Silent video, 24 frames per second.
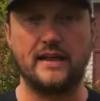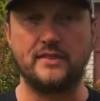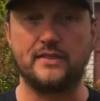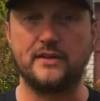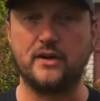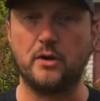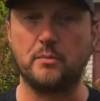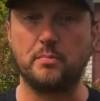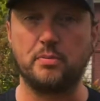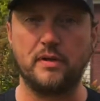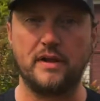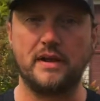
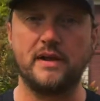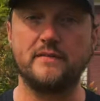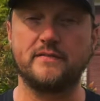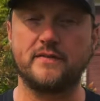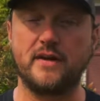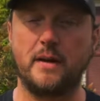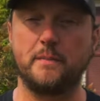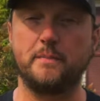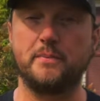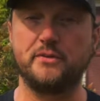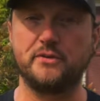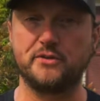There's plenty of
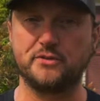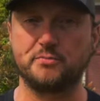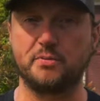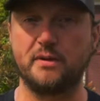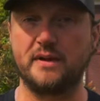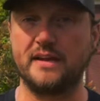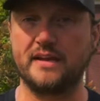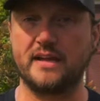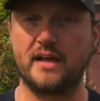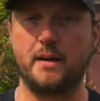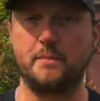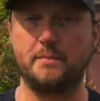
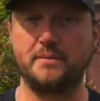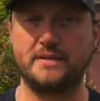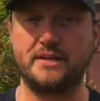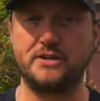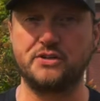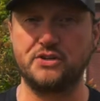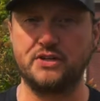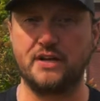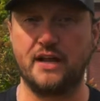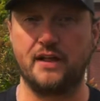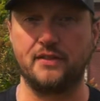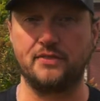
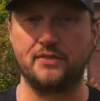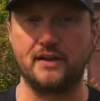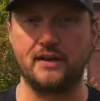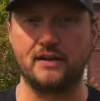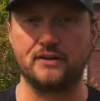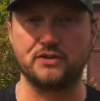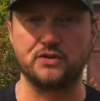competition out there.